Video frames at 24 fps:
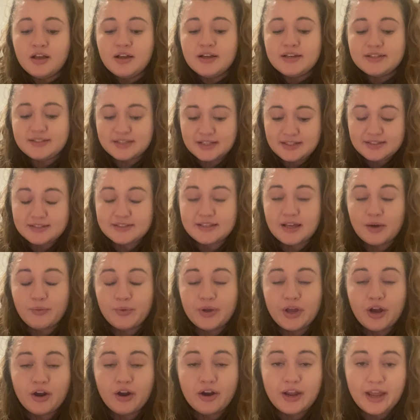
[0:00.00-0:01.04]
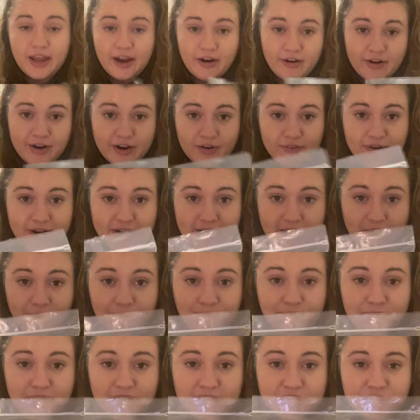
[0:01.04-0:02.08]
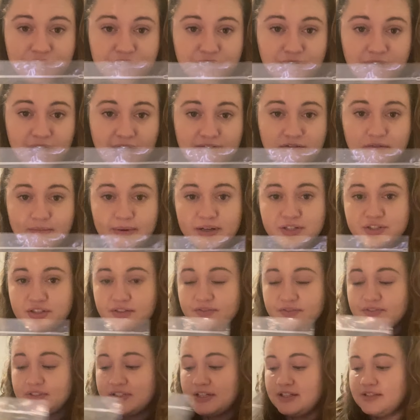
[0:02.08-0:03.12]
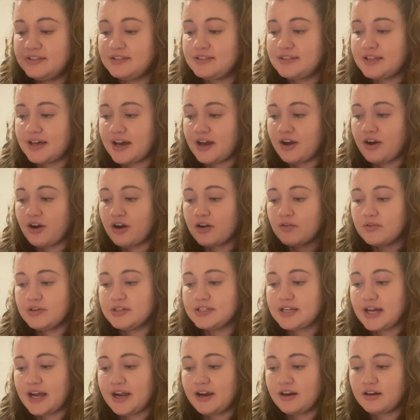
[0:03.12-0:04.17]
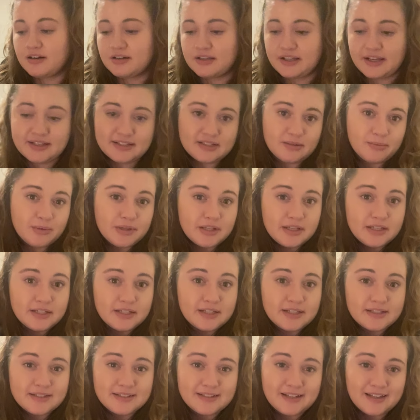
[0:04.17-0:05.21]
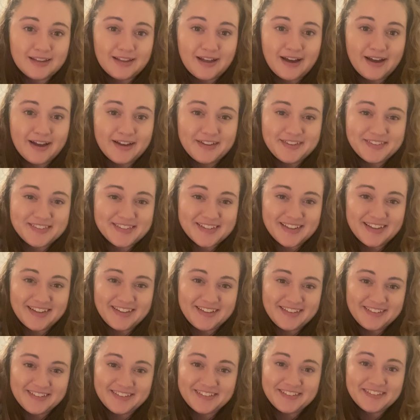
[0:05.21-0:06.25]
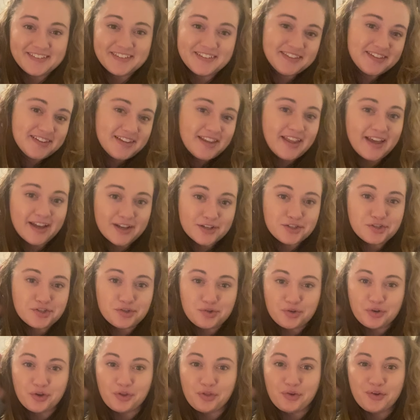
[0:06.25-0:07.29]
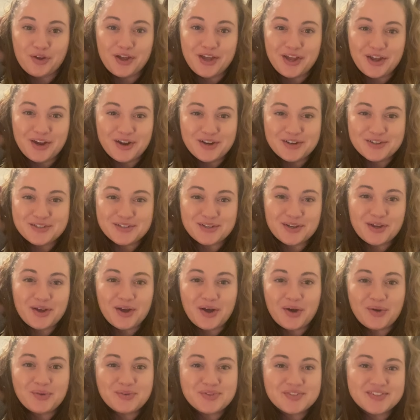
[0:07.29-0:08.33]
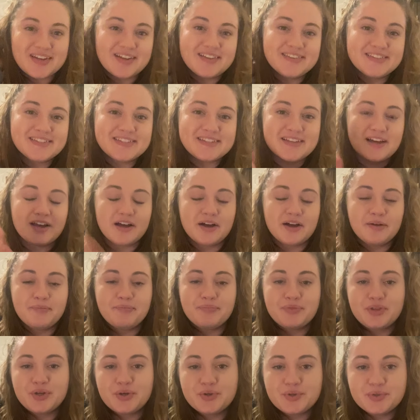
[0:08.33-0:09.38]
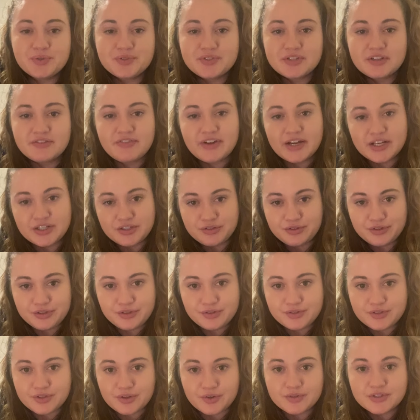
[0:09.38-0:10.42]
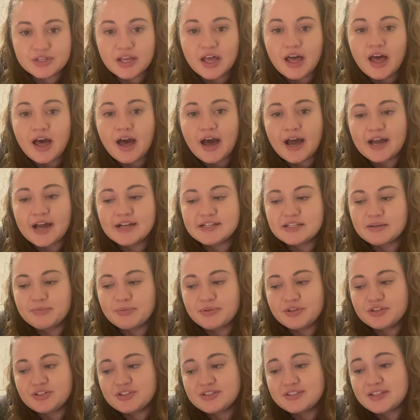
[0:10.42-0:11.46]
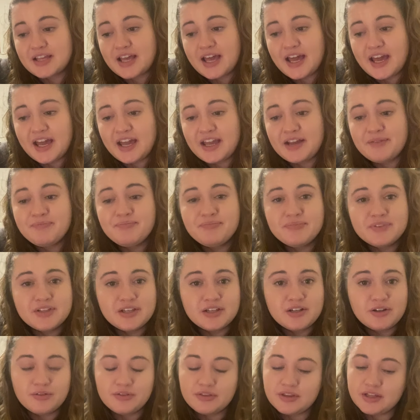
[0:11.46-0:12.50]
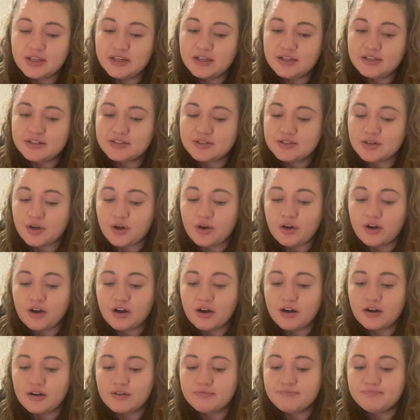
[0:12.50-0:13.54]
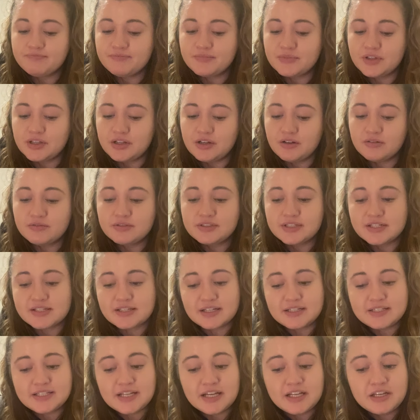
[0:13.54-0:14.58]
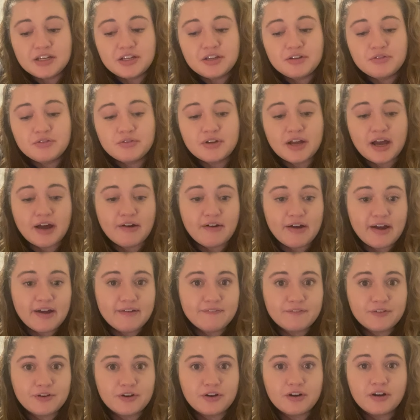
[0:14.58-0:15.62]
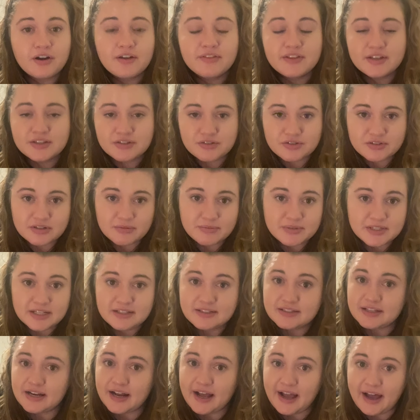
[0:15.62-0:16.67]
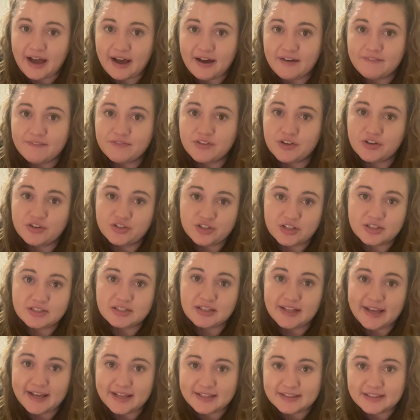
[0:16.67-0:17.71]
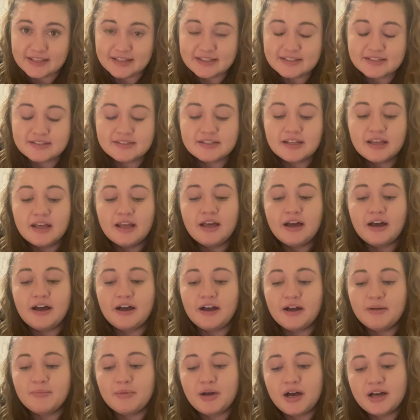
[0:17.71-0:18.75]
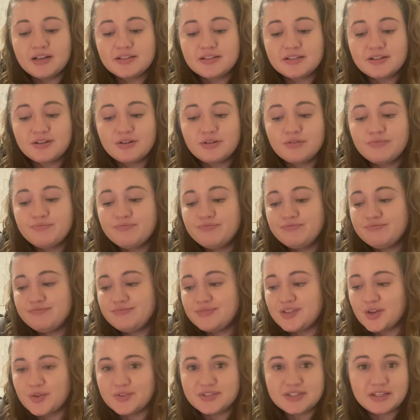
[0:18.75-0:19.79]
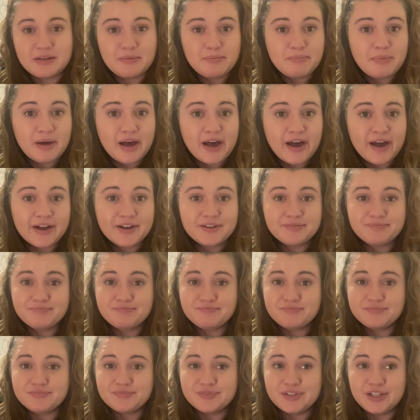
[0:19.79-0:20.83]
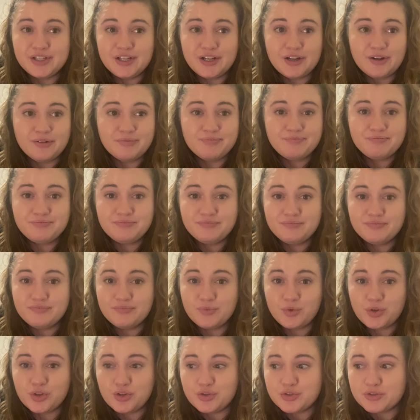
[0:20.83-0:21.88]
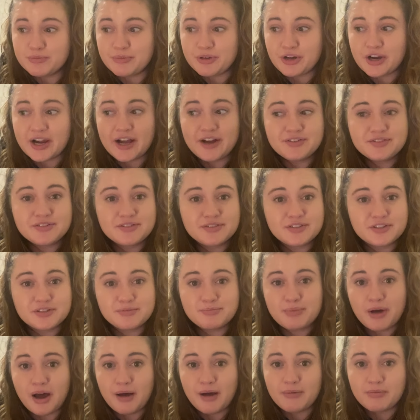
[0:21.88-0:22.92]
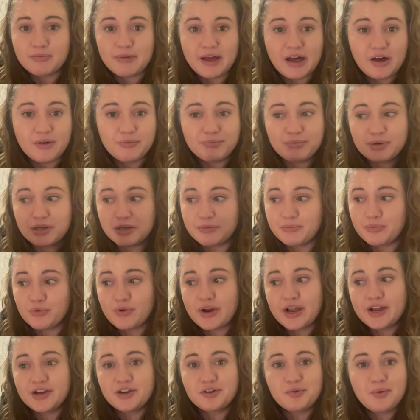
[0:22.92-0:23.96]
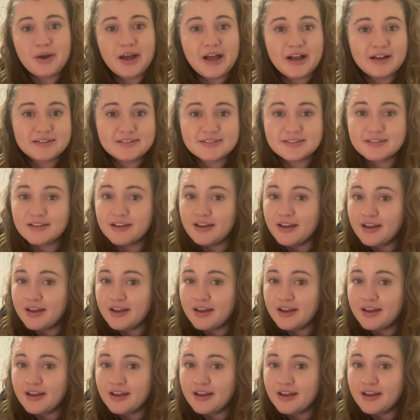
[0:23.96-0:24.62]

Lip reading: scents that we are carrying right now. I do have a bunch of scents that are retired, like some of the Disney lines and like 2 or 3 years ago scents. Those, if I do use those, I typically just say, hey, you know, these are, you know, discontinued. However, these are some scents that I have that are just like this. Also, don't send them back. You know, use them in your house. Just pop them out, put them right in your wax.